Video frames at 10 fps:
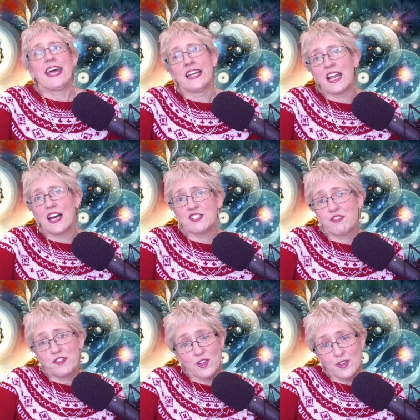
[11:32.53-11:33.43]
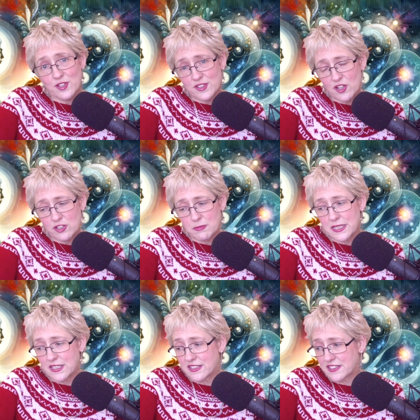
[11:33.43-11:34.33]
analyze reviews on social
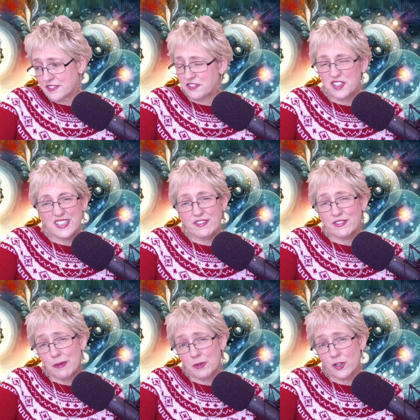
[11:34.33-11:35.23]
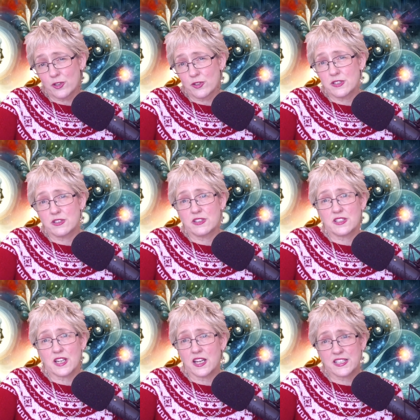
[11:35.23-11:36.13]
media. You could even upload
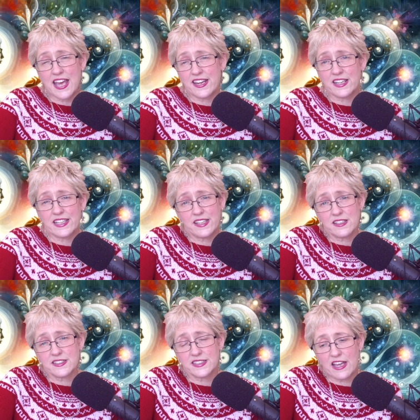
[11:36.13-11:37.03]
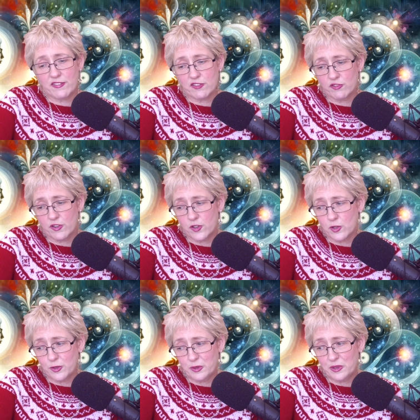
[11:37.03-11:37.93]
data analytics and have it
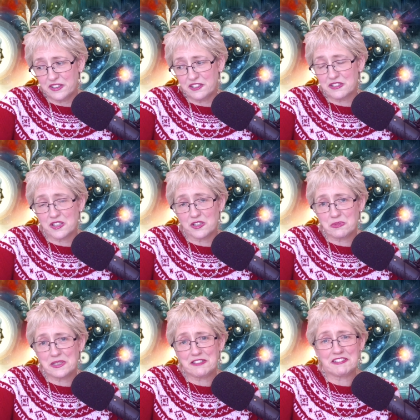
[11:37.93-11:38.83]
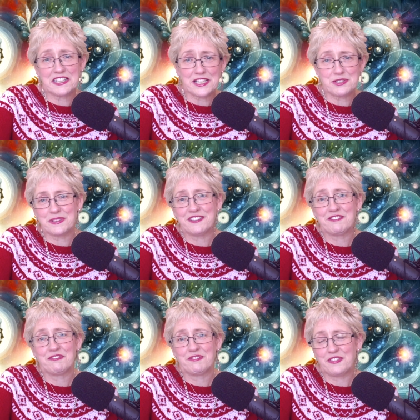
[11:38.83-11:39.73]
review your social media engagement
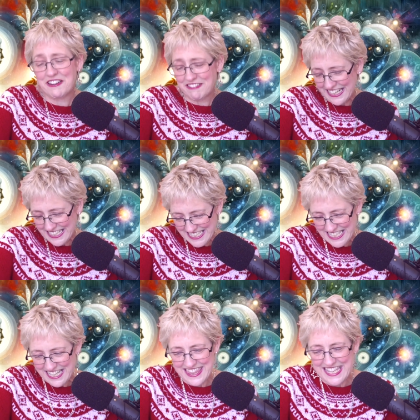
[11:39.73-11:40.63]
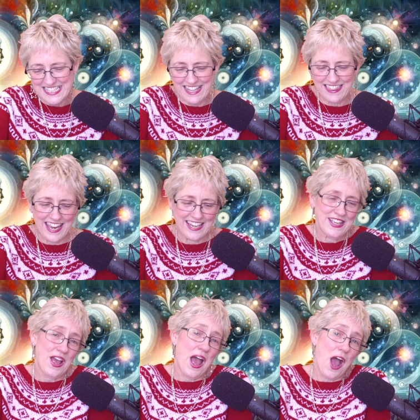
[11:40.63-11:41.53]
and virality and things like that.
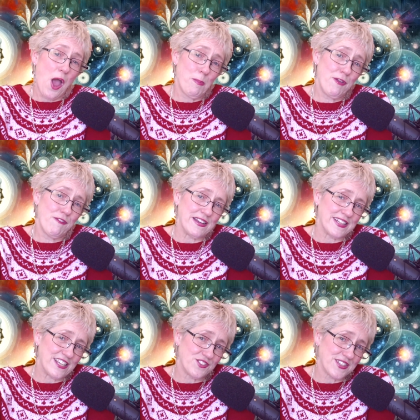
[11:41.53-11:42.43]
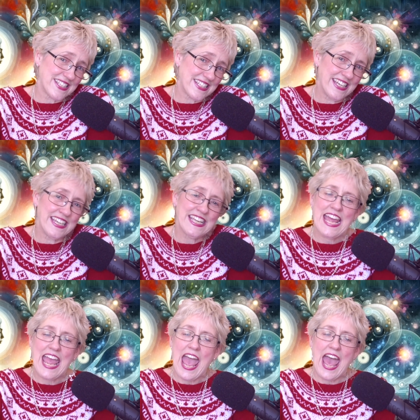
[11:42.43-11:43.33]
I hope you found it interesting,
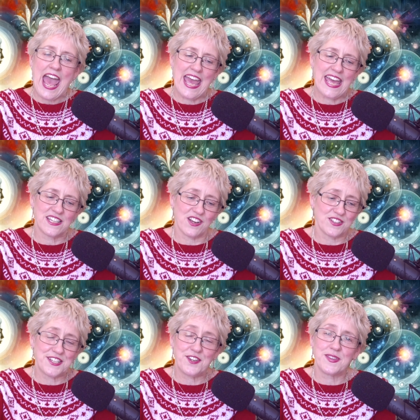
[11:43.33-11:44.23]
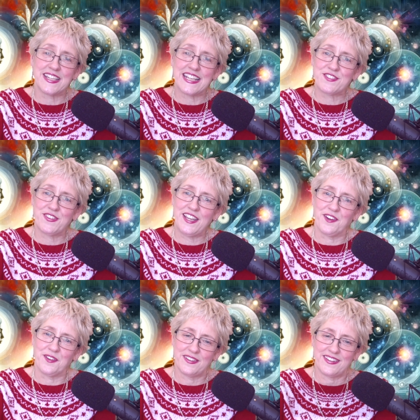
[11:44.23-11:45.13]
and I'll see you in the next
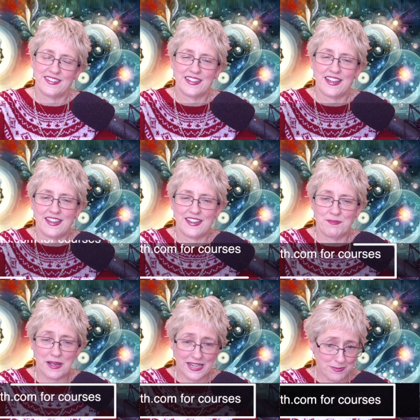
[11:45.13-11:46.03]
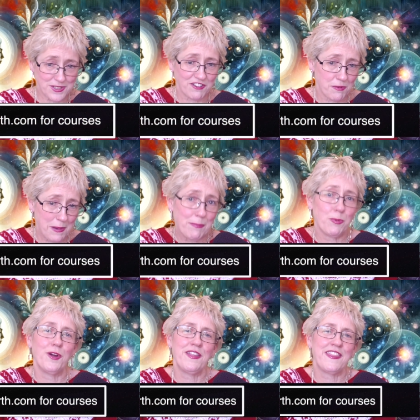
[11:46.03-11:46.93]
video. My name's Laurel
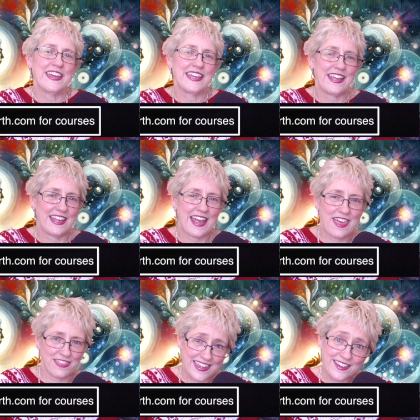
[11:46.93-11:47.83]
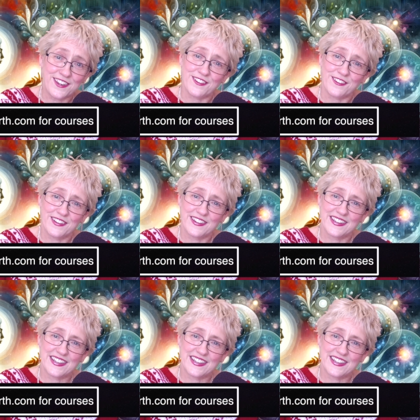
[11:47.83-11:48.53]
Papworth, and thank you.